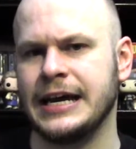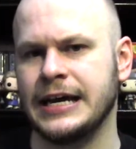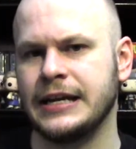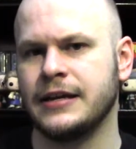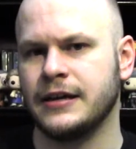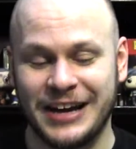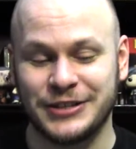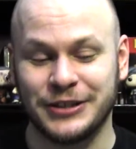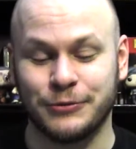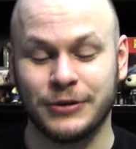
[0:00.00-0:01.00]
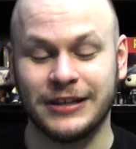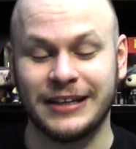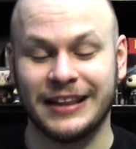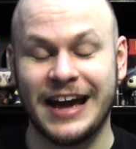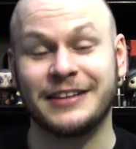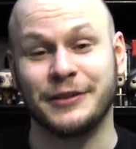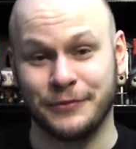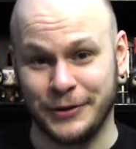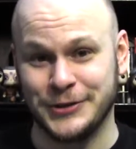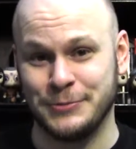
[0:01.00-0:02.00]
I actually really liked the
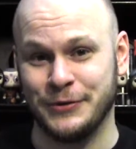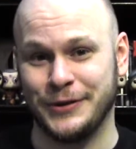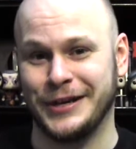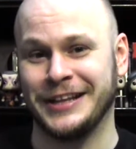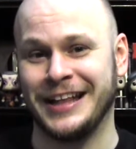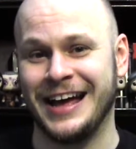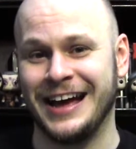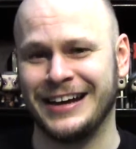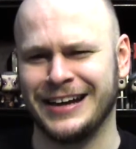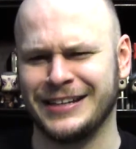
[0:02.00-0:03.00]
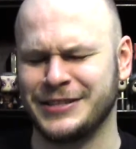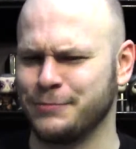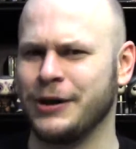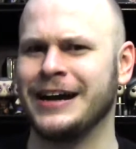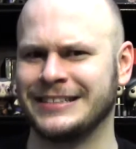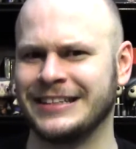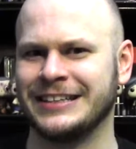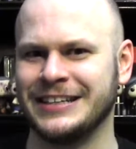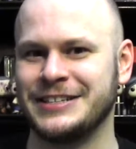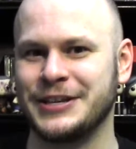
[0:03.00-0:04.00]
first movie a lot,
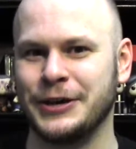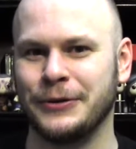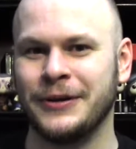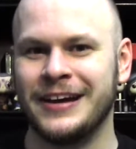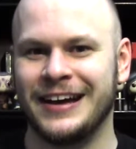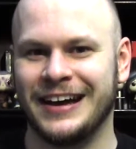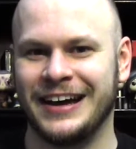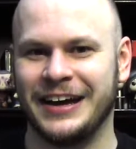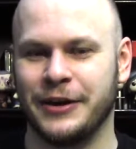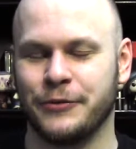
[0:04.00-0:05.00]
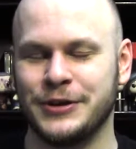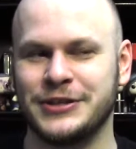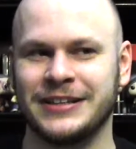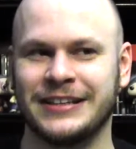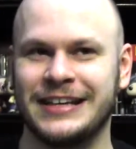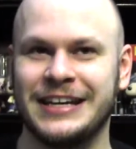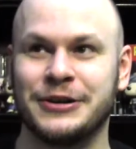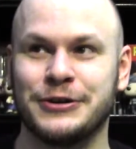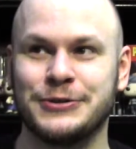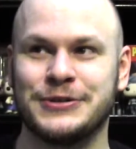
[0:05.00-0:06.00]
surprisingly so. And I recently
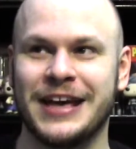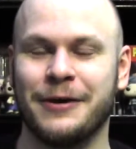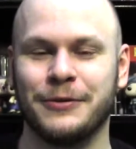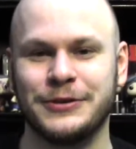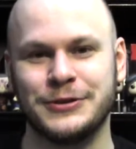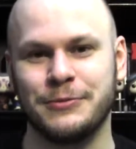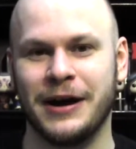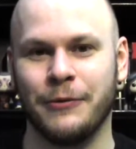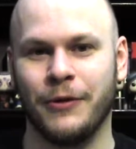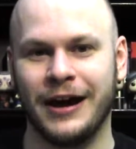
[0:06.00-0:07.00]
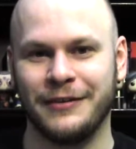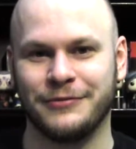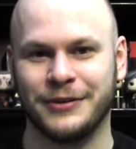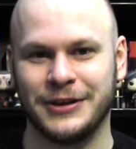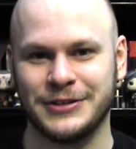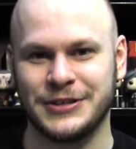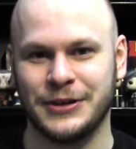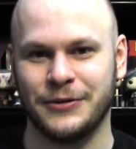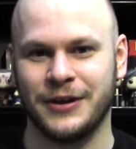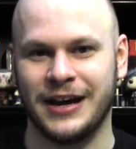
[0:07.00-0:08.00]
introduced that one to my wife
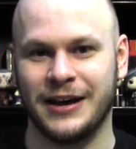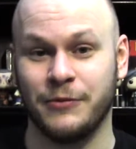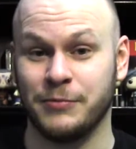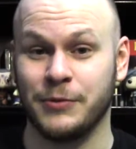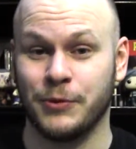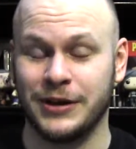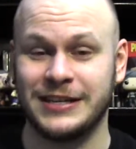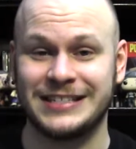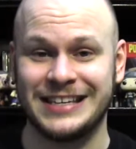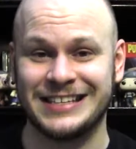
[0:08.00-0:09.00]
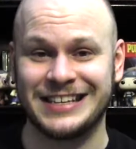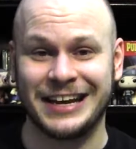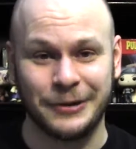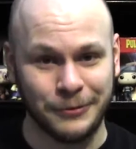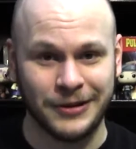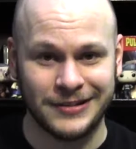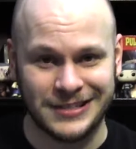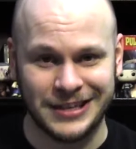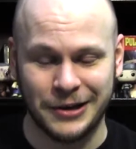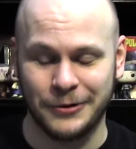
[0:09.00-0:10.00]
also. We've been wanting to see the second one,
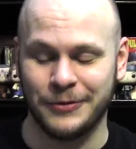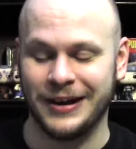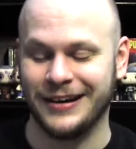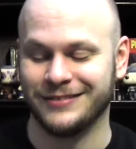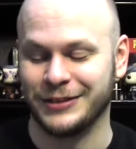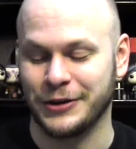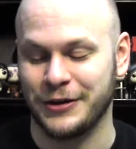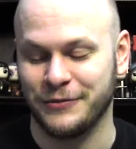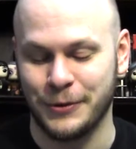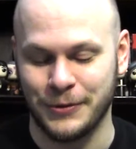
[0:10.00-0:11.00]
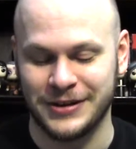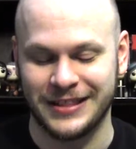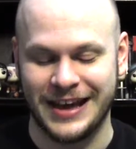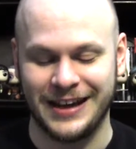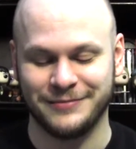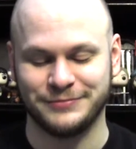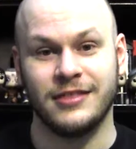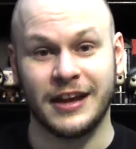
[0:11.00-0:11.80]
so looking forward to that.